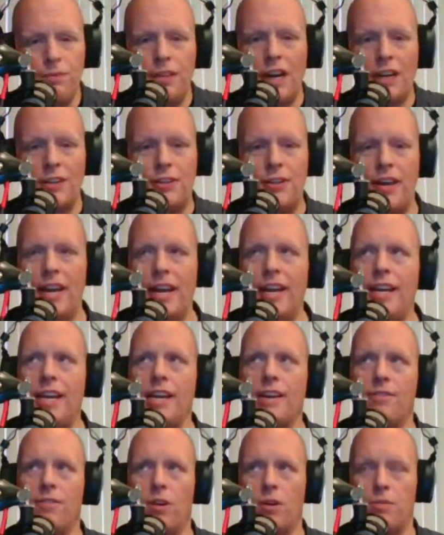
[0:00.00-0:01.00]
Talk to
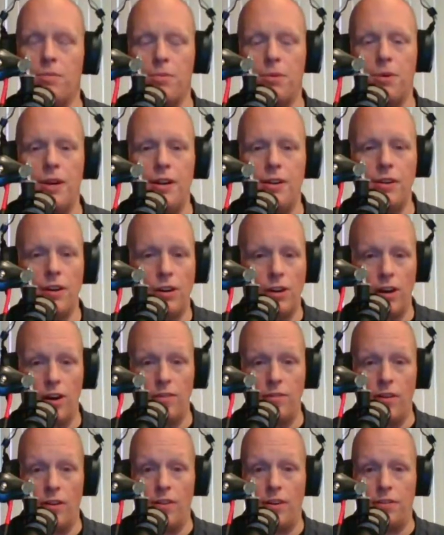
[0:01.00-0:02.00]
any of our
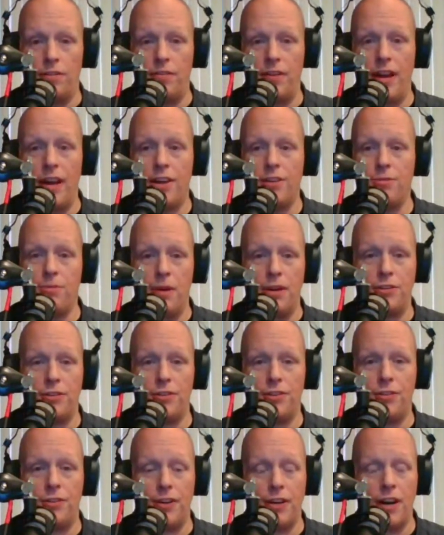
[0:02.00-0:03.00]
VA
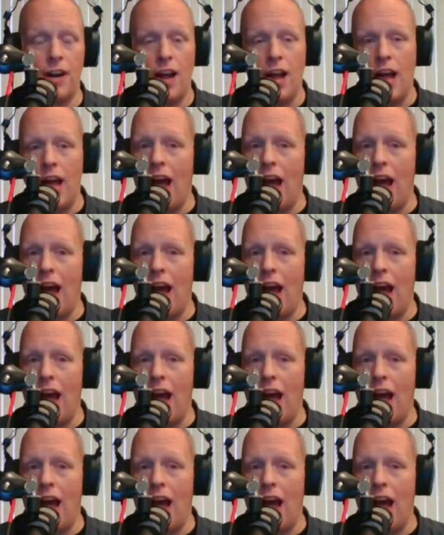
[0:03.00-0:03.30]
specialists here.